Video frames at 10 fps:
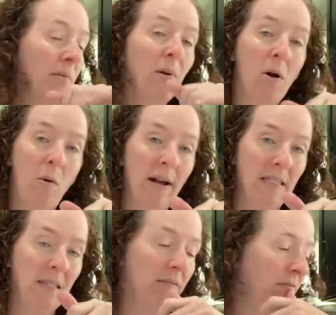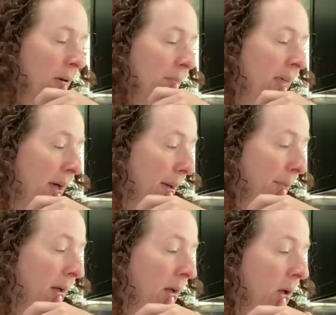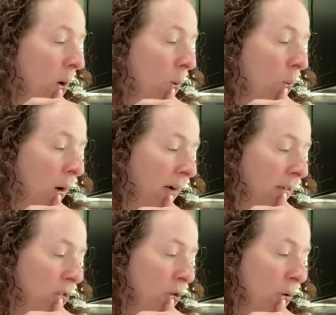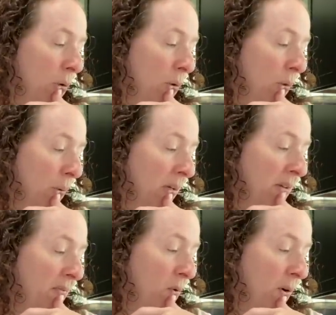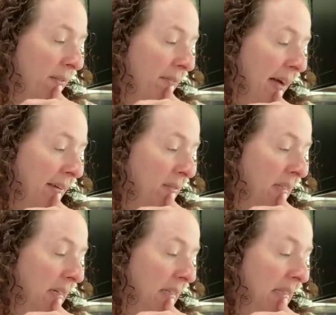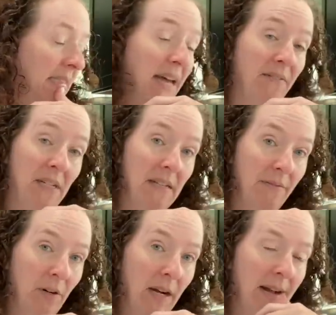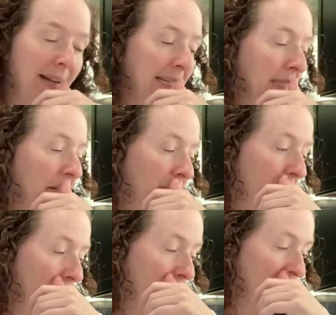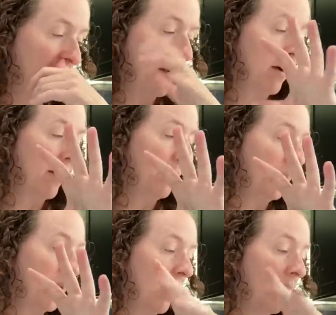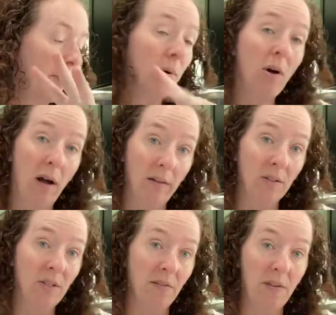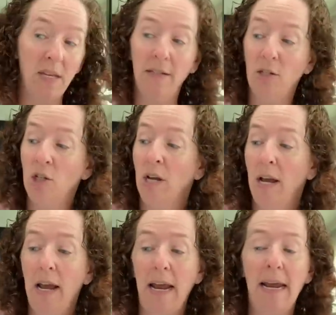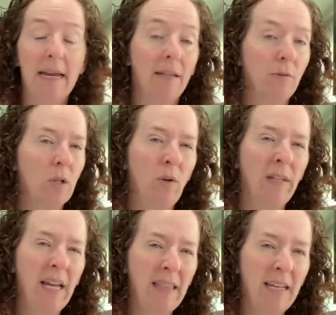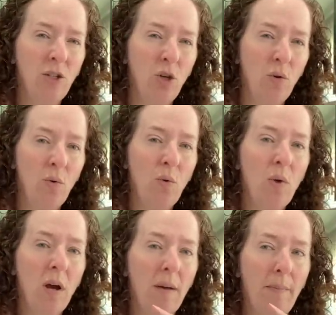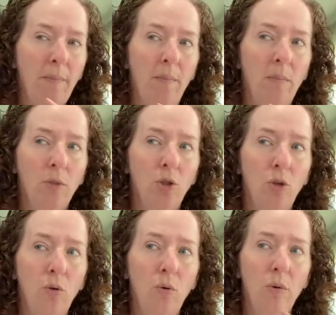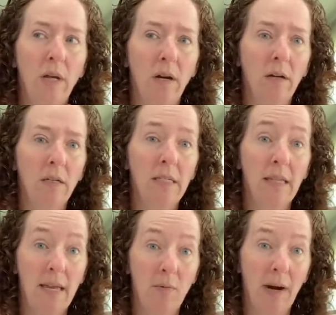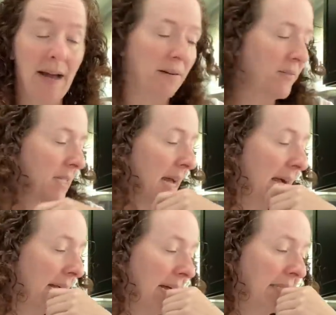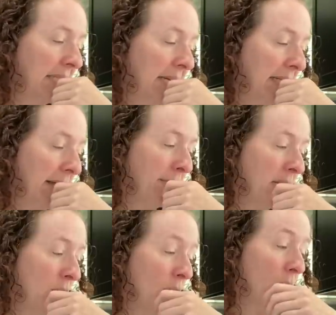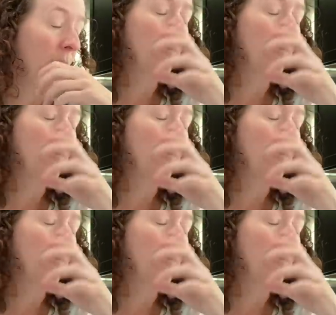requested from them 1, 2, 3, 4, 5, 6, 7 different kinds of yarn, a couple colors of each. And there was only, I think, two yarns that they were out of stock on that they let me know.